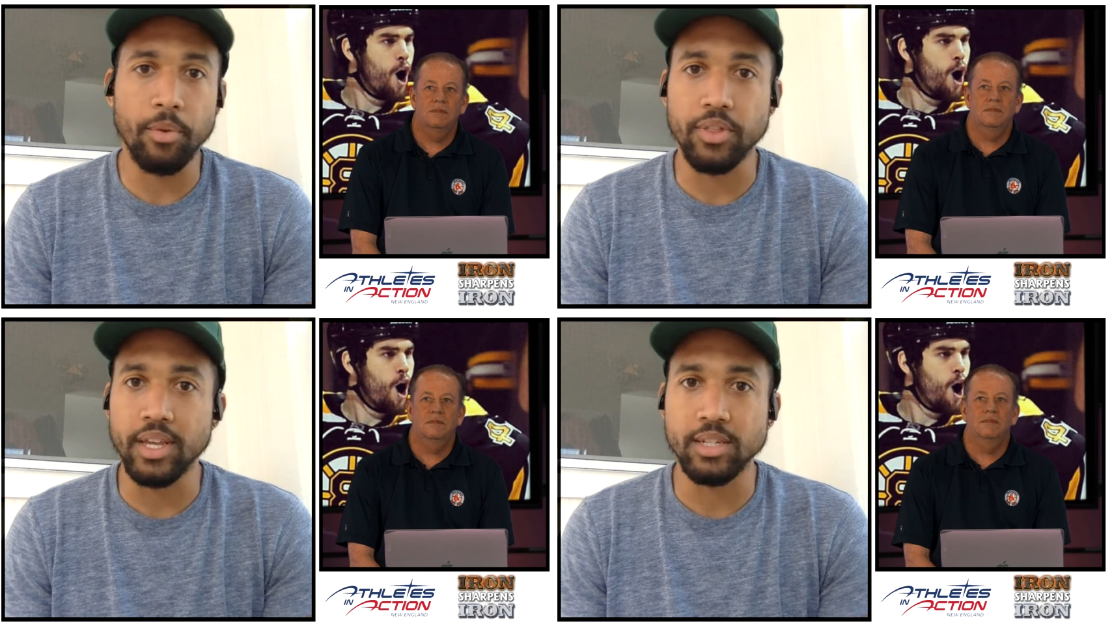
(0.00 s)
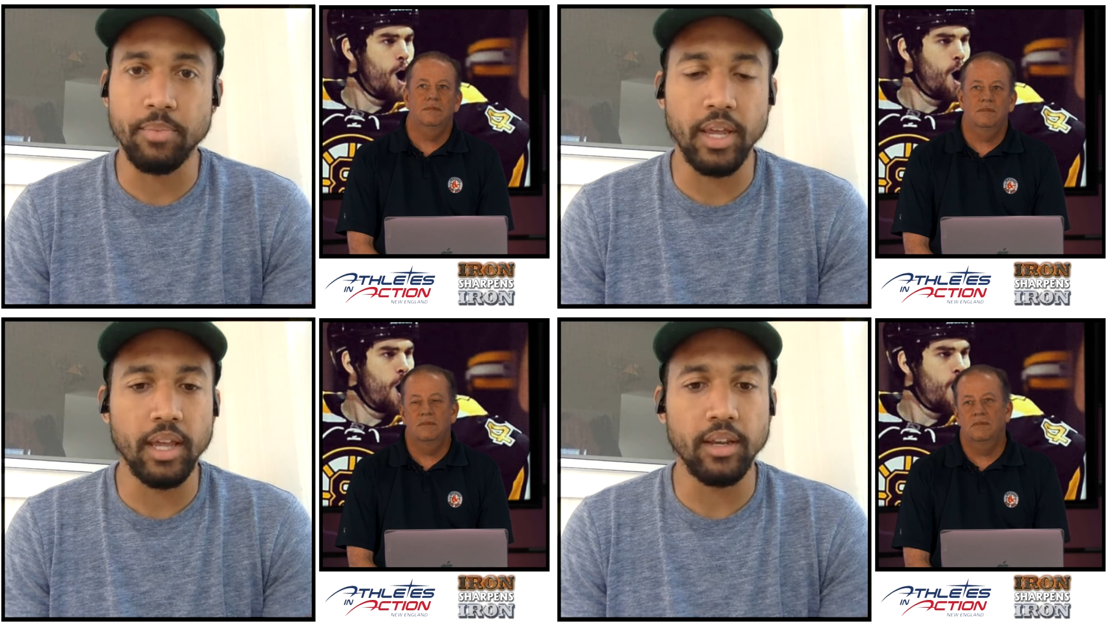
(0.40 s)
Speaker 1: up with
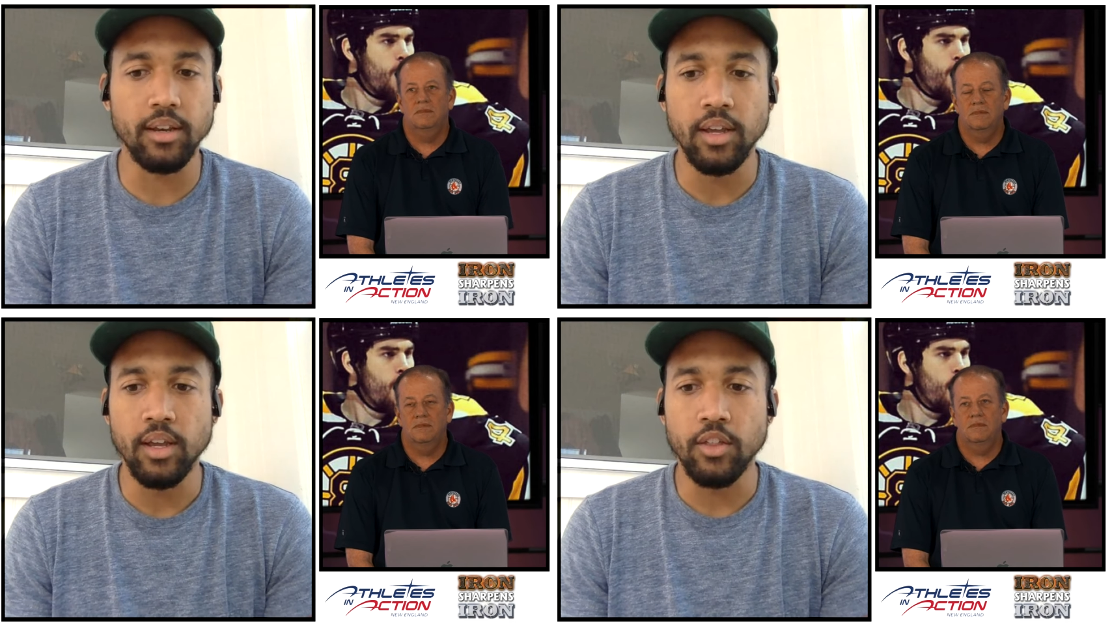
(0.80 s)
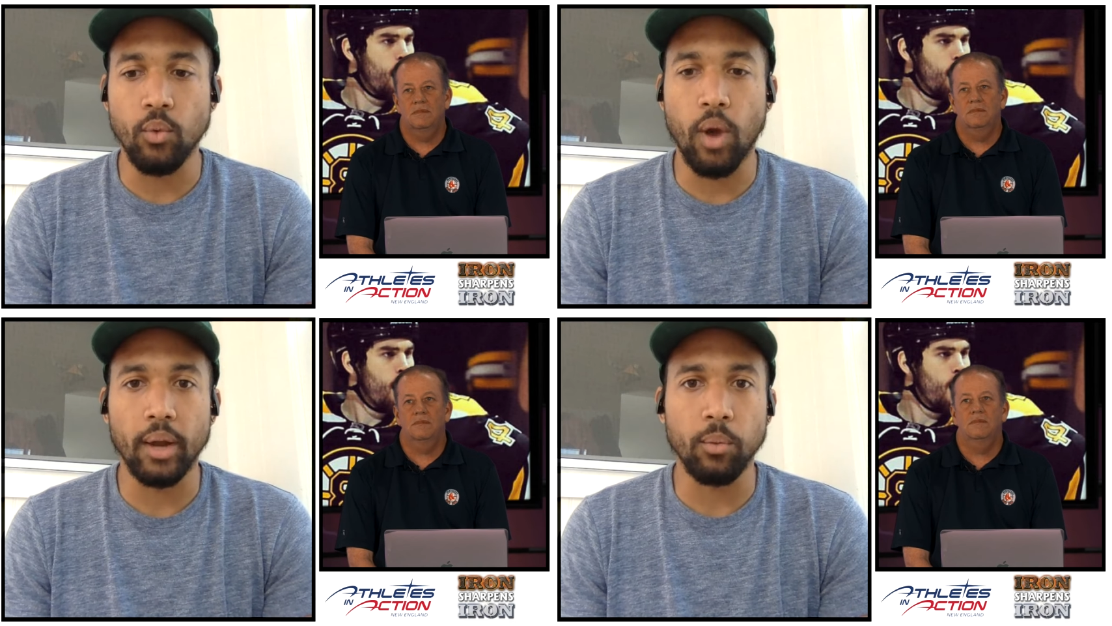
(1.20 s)
ESPN and the
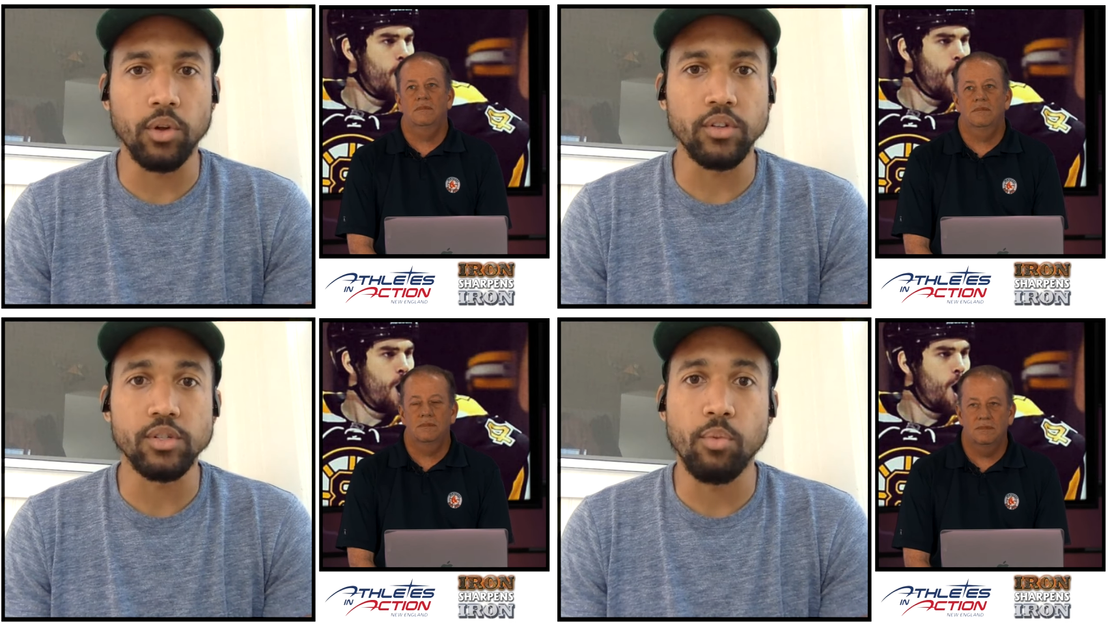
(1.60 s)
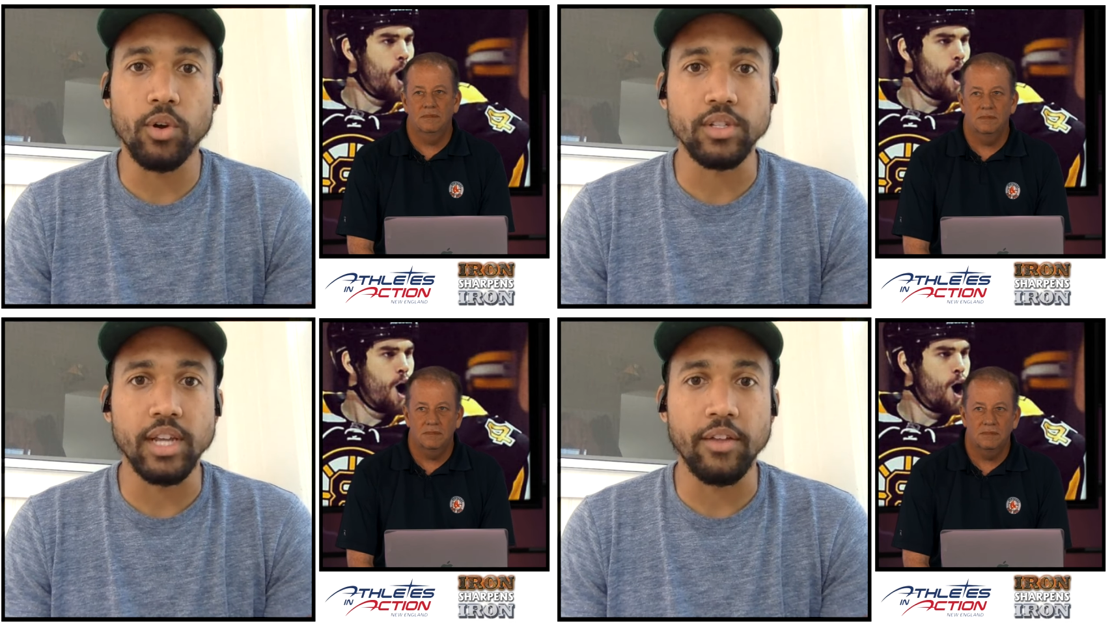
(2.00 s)
wide world of
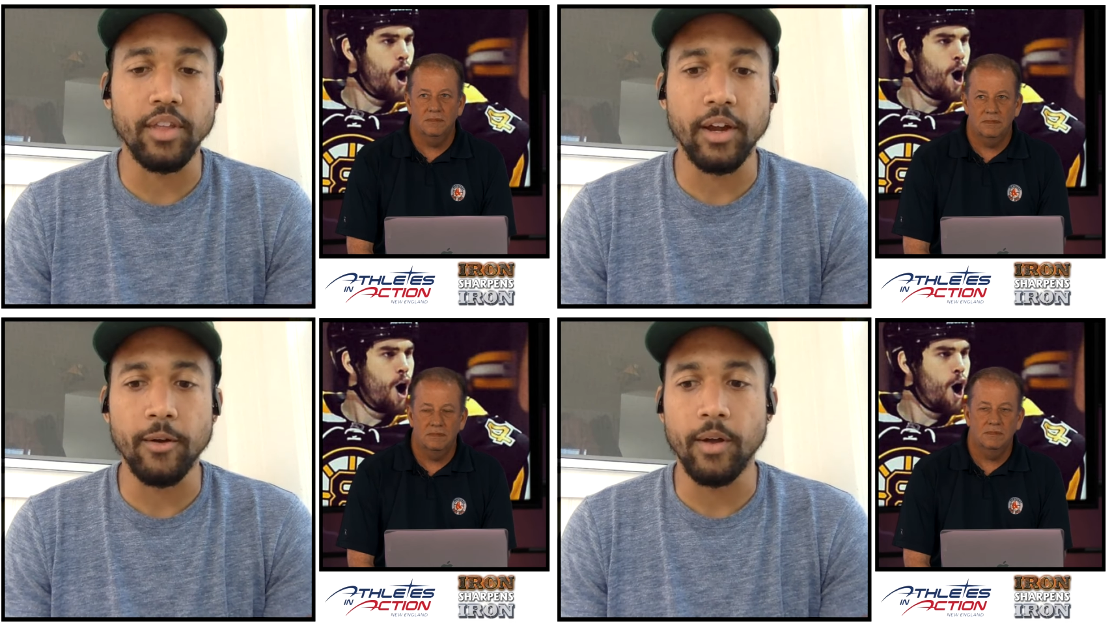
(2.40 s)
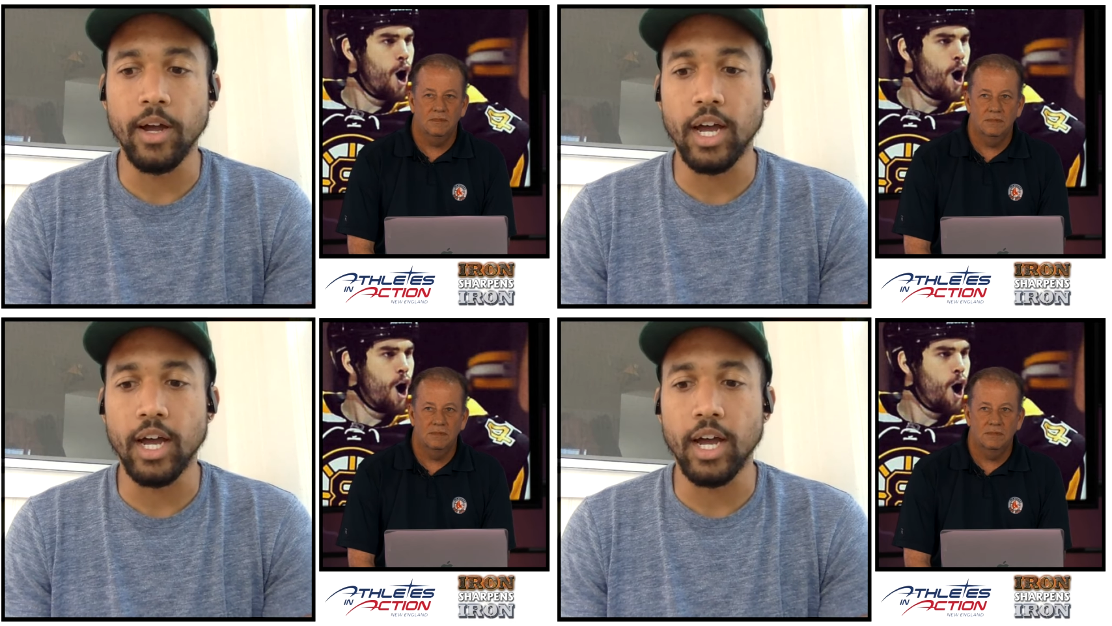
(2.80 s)
sports down there